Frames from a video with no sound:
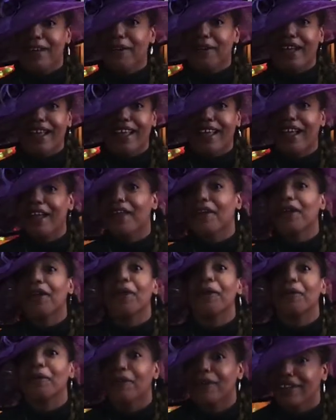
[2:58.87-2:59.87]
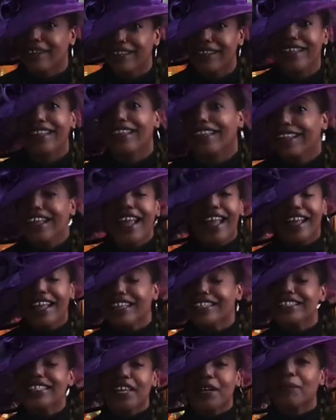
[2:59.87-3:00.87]
okay, no one
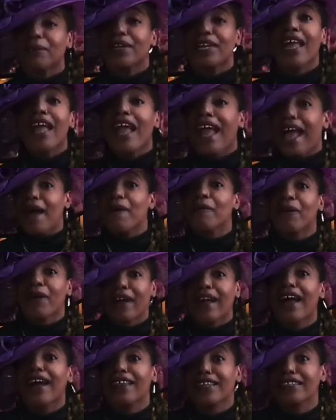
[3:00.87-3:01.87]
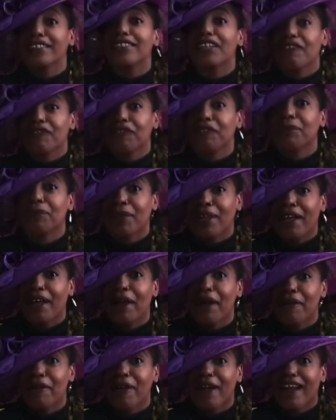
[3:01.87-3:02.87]
can tell me what God has done for me,
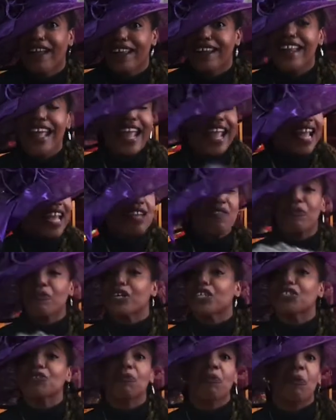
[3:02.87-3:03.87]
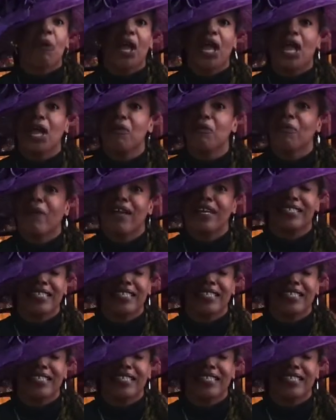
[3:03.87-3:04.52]
all right? He reached way, way